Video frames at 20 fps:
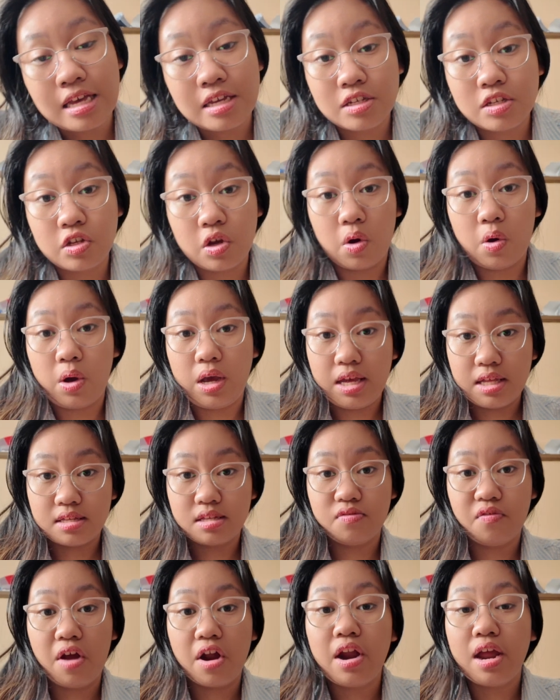So
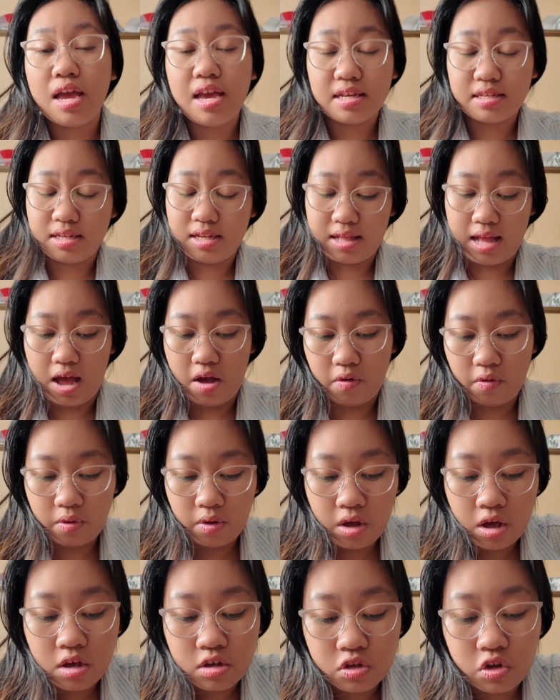it's very easy now.
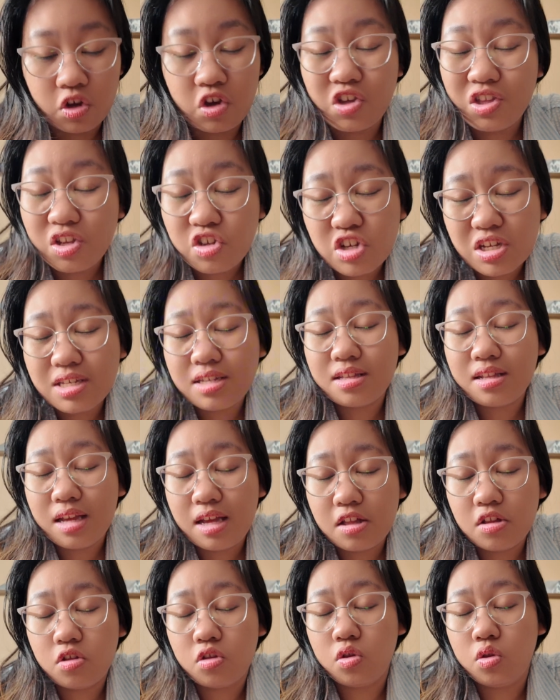So you just
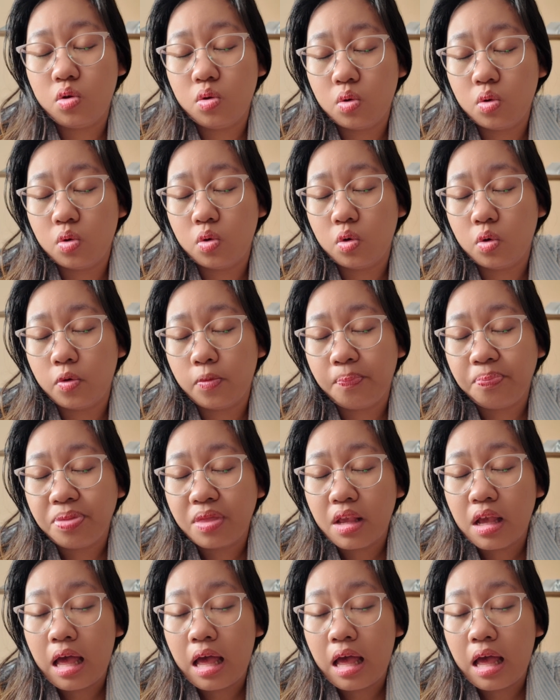need to